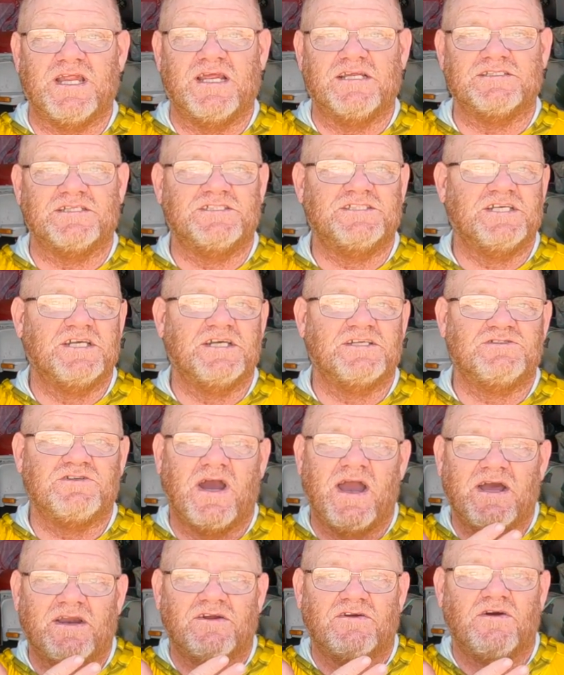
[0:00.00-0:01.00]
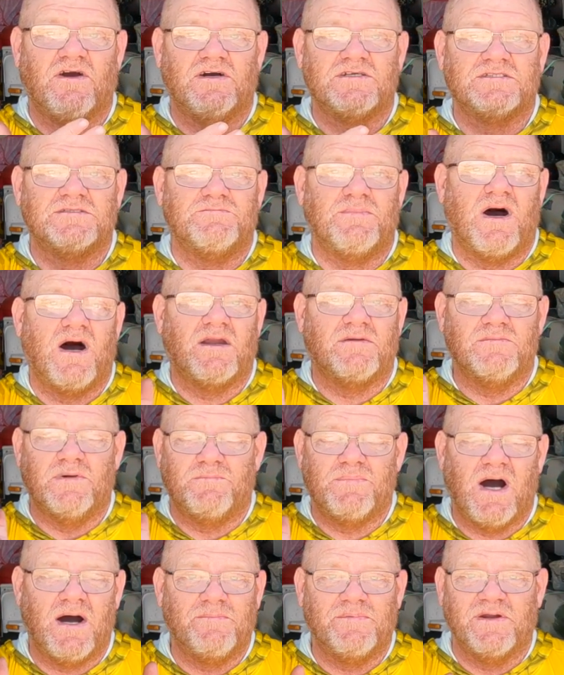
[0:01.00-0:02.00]
as a jig, drag it across the bottom and
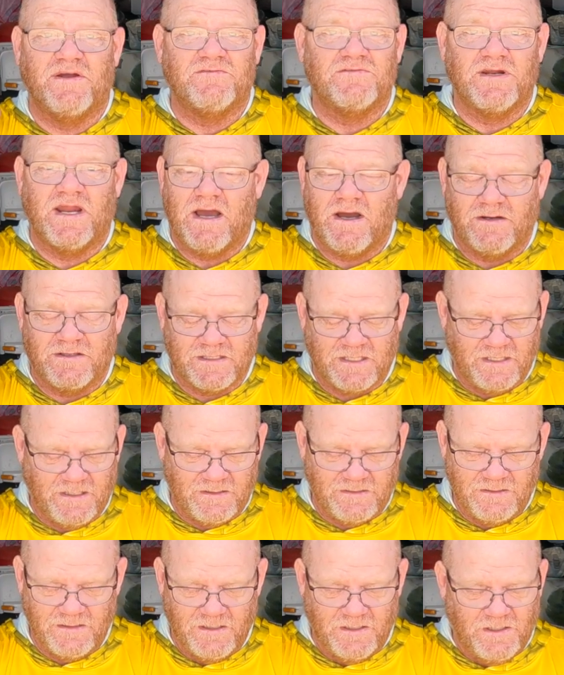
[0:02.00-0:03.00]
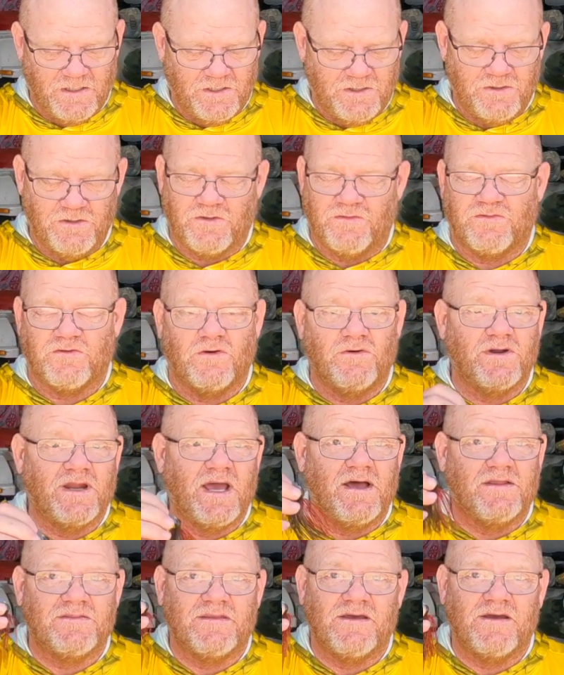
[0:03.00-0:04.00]
pop it every now and again. You can throw it
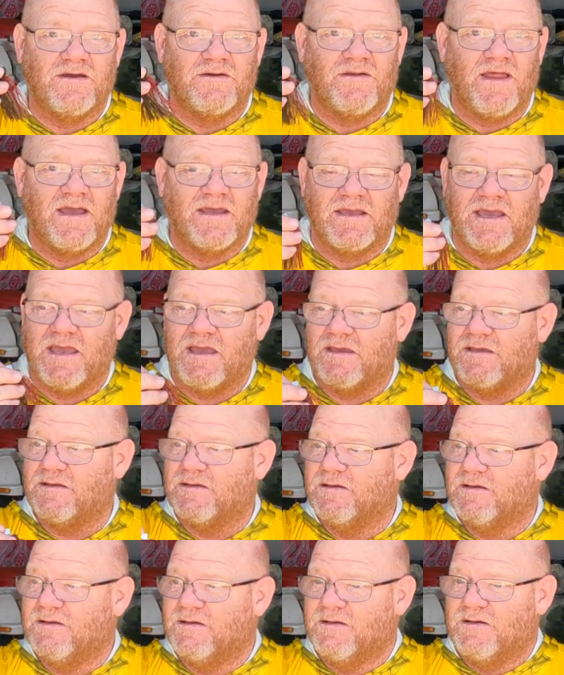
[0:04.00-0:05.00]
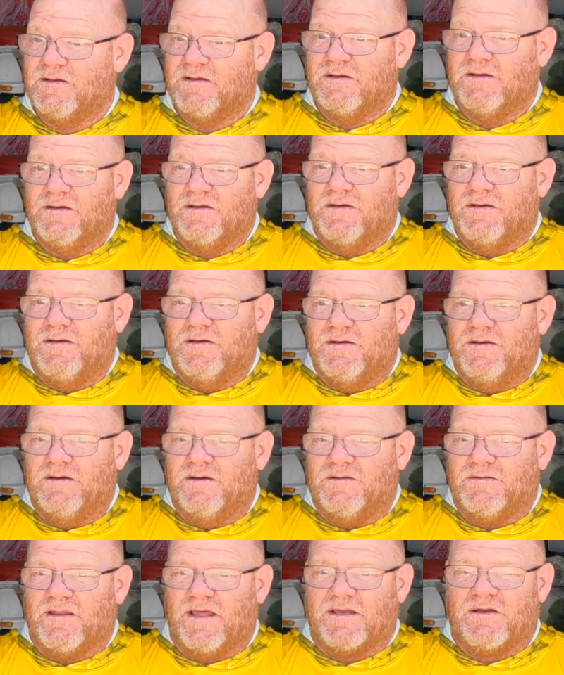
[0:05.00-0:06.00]
out there like a
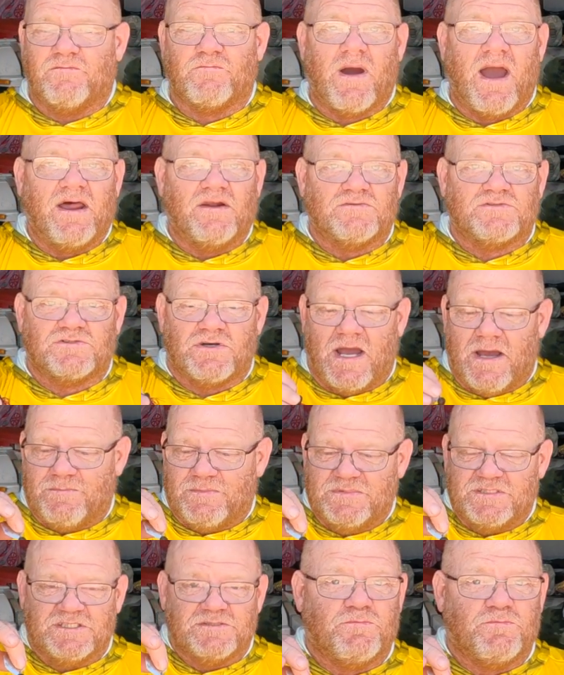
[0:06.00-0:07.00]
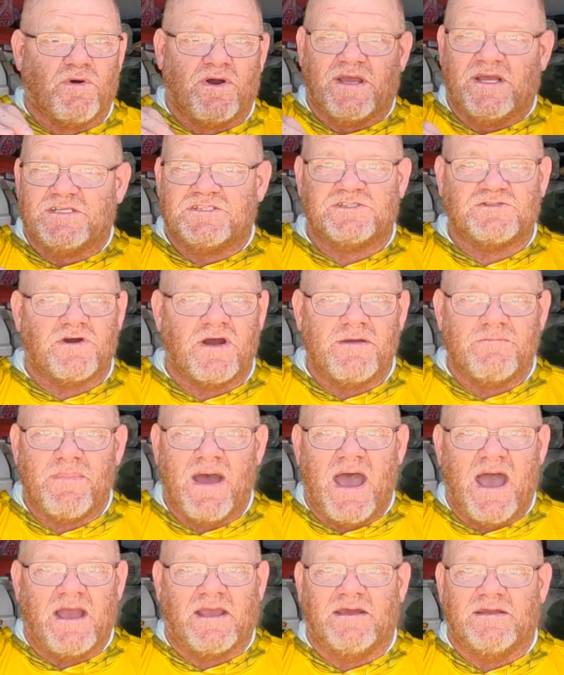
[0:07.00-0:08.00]
rattle trap and bring it straight
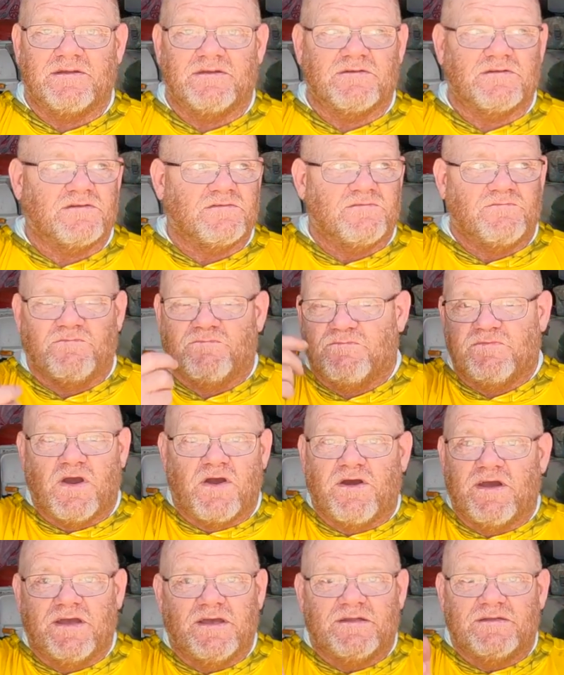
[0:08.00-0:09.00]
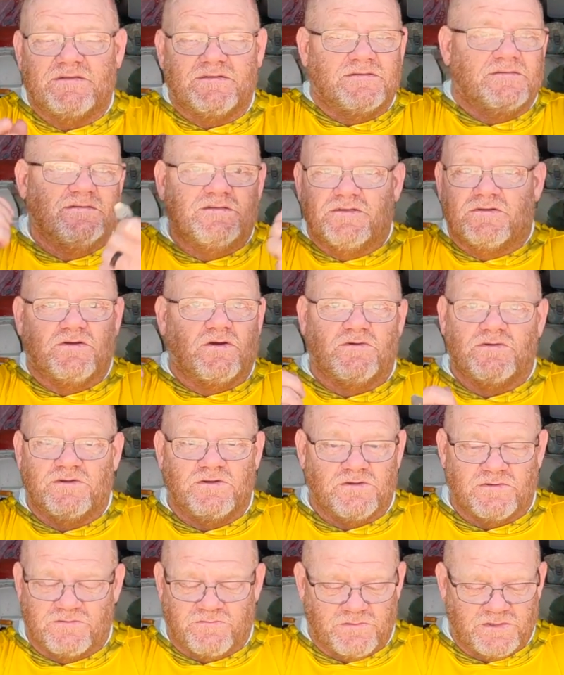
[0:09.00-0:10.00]
back and vary it,
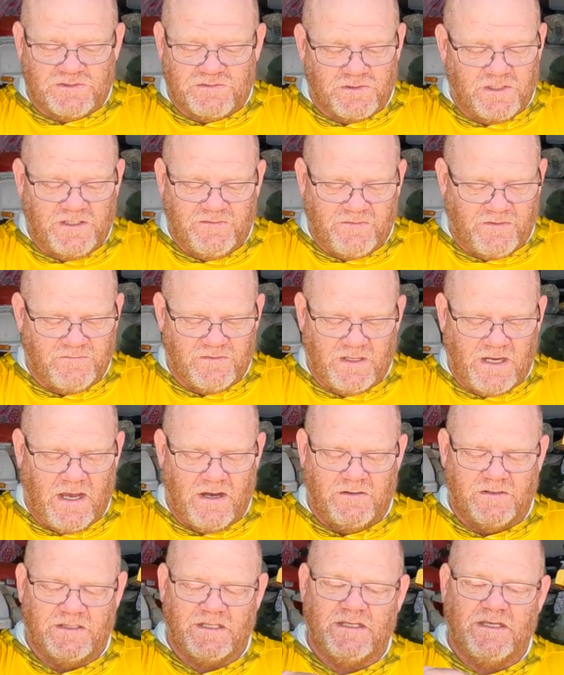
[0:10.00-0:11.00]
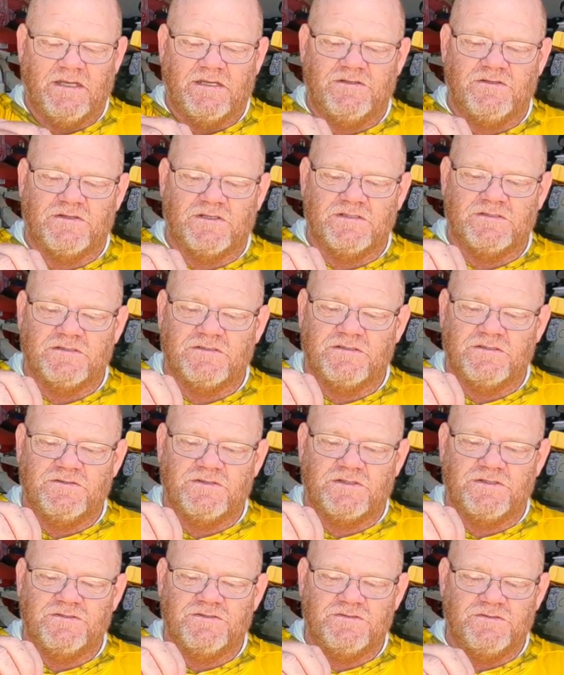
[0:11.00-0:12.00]
your retrieve every now and again. You
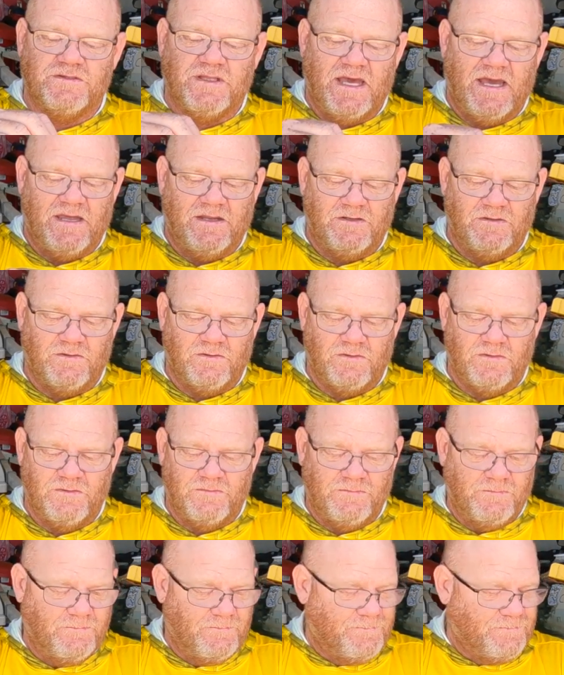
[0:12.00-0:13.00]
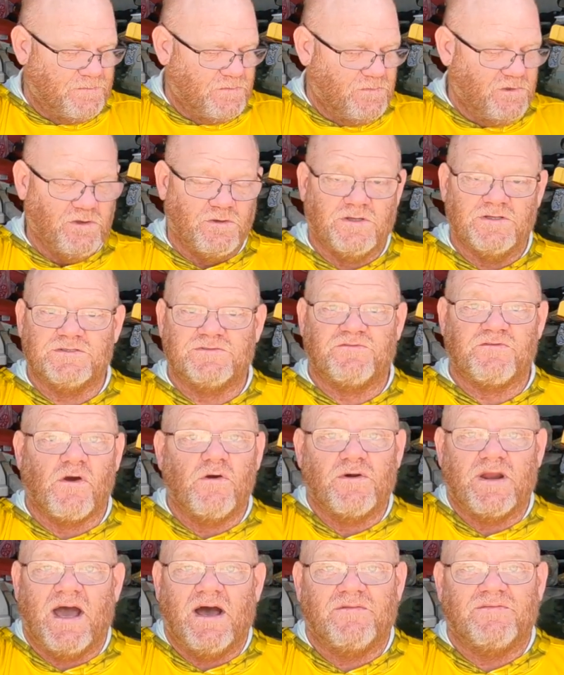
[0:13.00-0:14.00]
can do that. You can
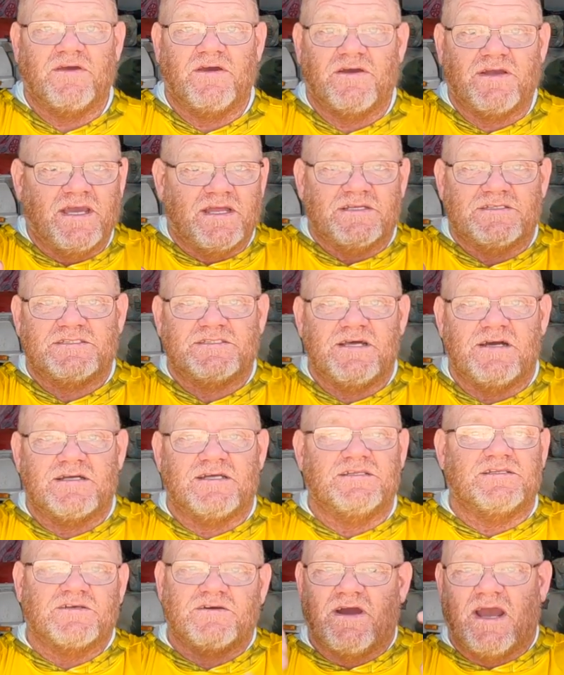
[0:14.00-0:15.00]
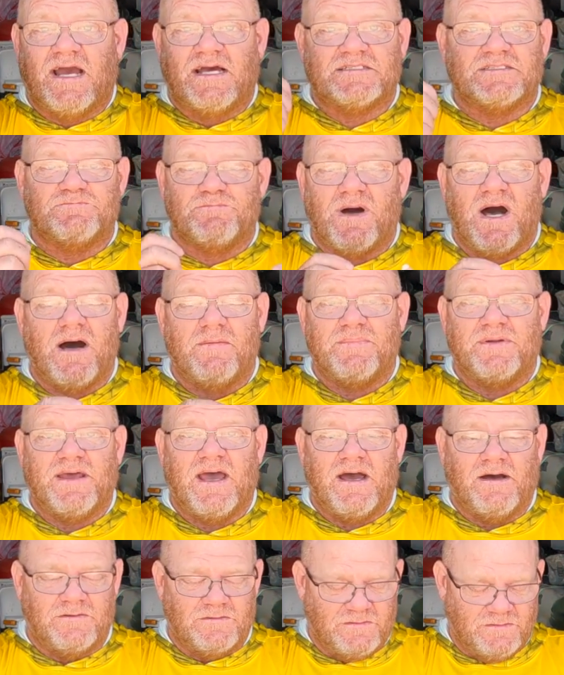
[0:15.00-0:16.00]
throw it out there, get it stuck in the grass and pop it
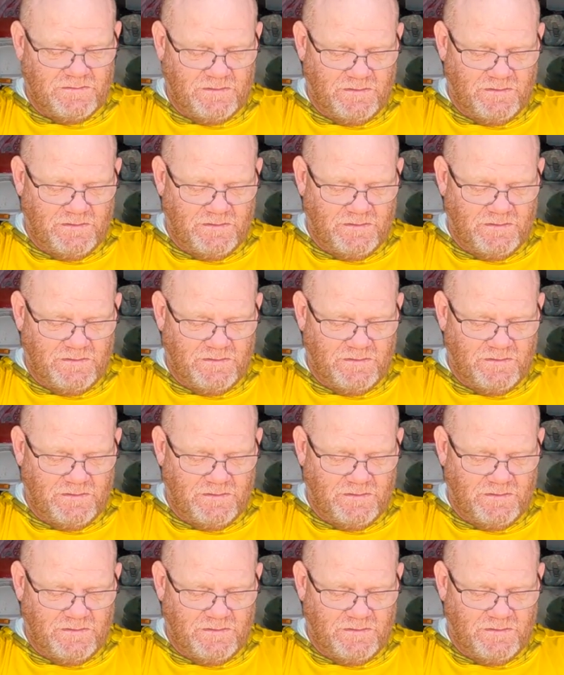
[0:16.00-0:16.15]
out.